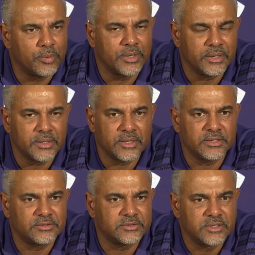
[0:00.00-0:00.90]
But
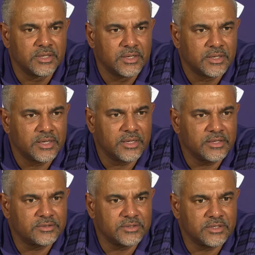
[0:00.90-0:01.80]
he's
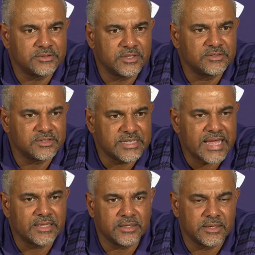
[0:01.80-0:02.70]
he's he's he's a
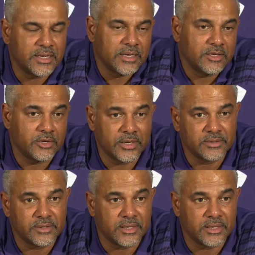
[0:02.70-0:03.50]
talent, and I, you know I,